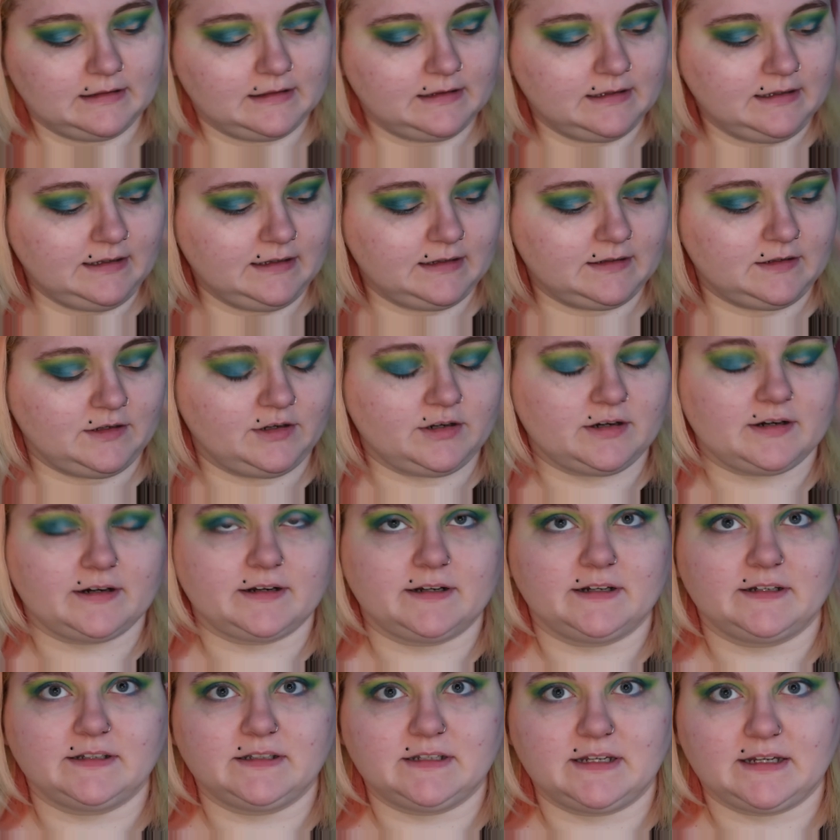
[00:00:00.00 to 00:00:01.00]
Then you're
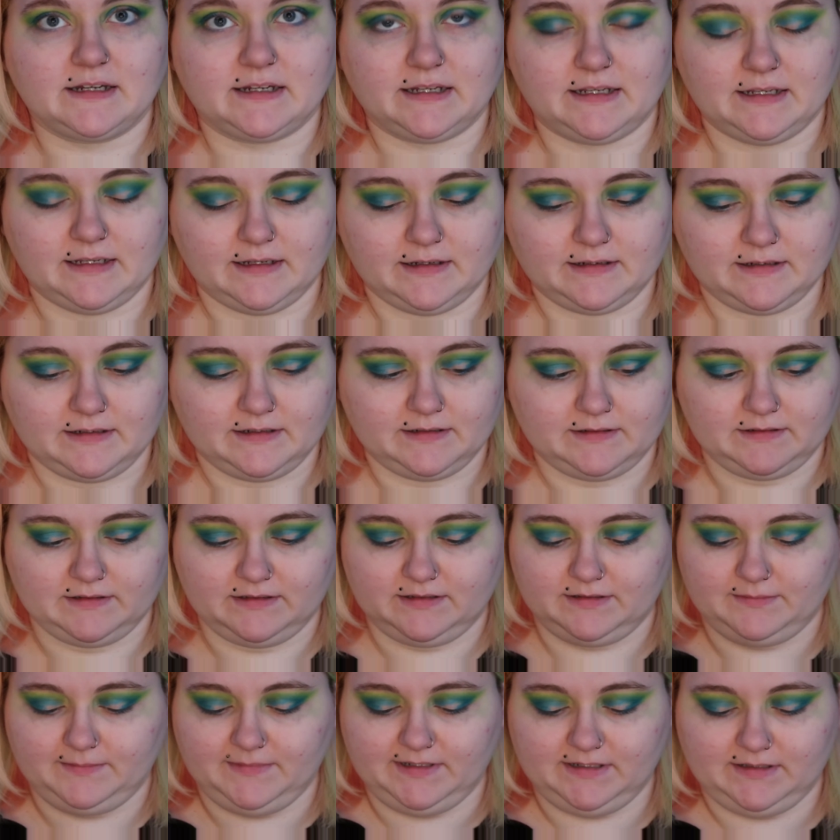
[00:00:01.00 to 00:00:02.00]
gonna take
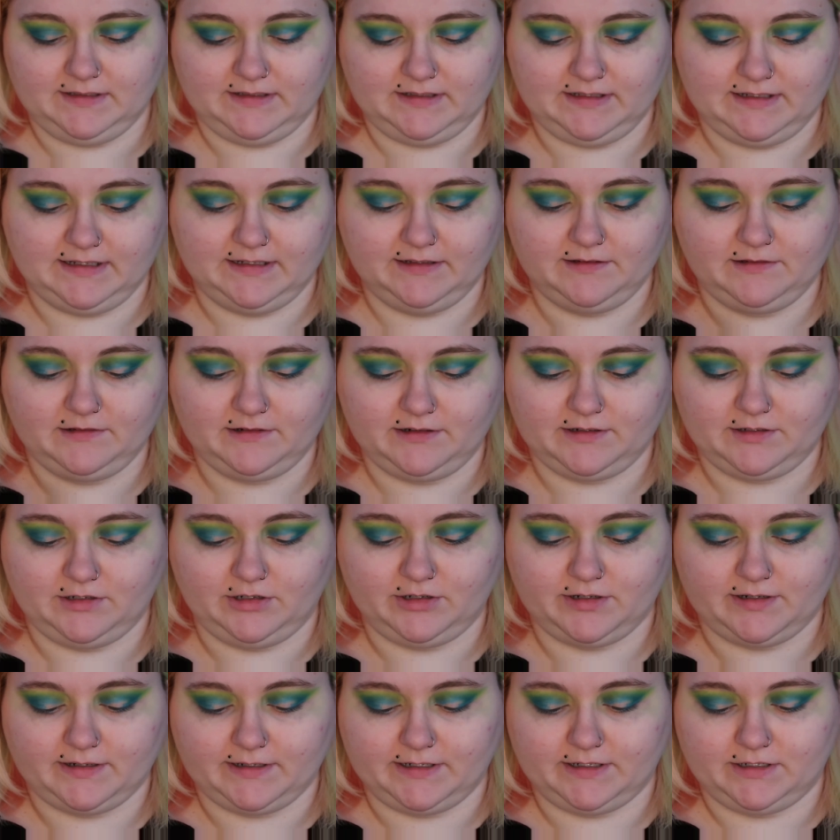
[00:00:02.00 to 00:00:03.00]
some concealer and
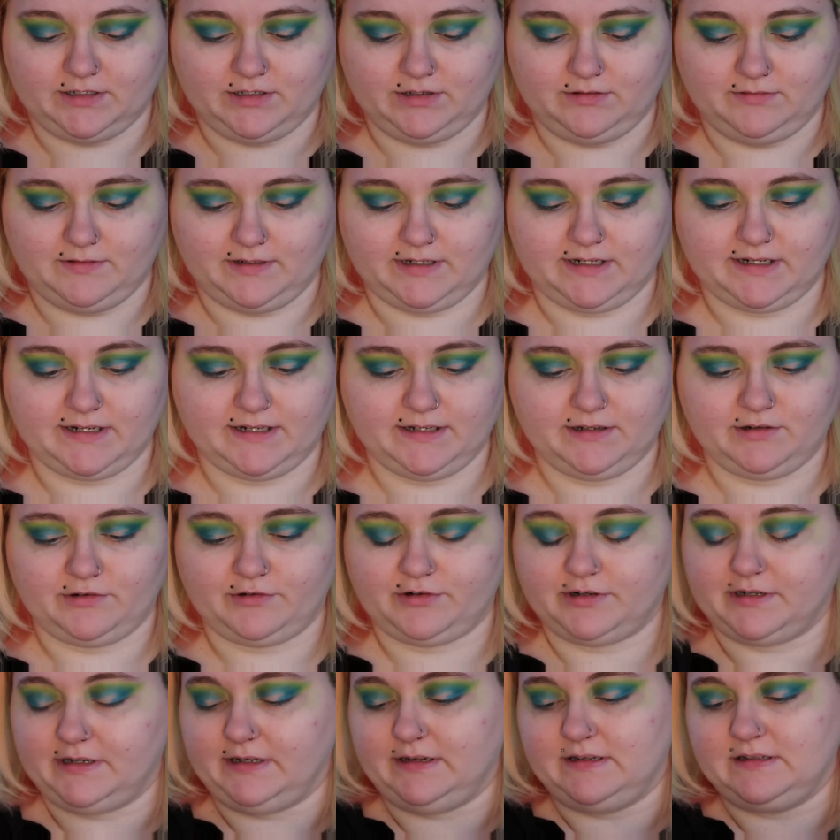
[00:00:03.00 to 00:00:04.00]
you're gonna do a cut
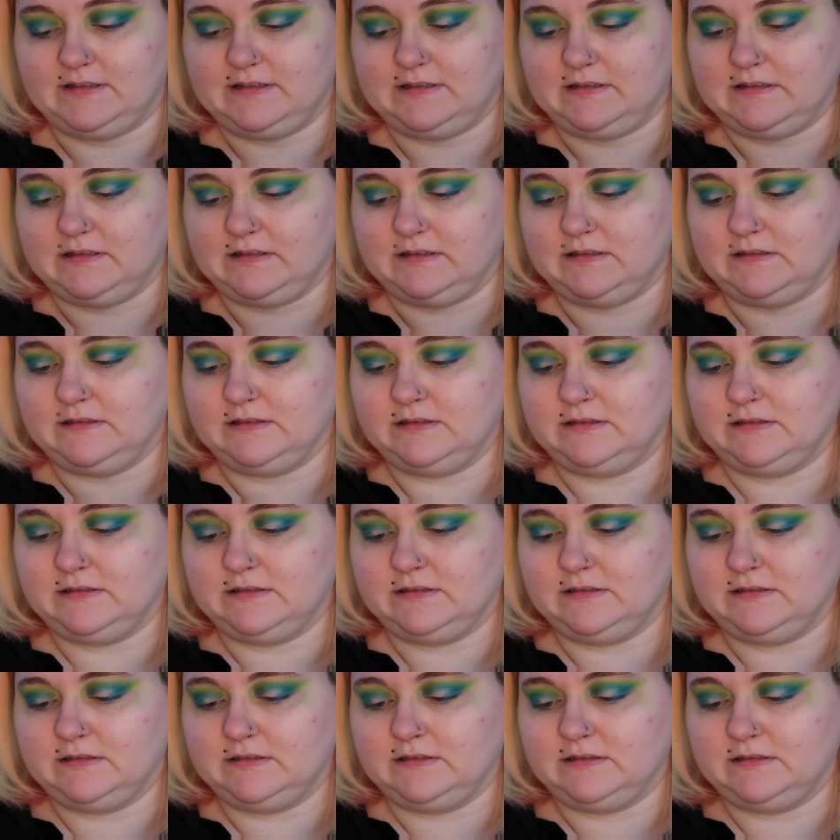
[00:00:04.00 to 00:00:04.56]
crease.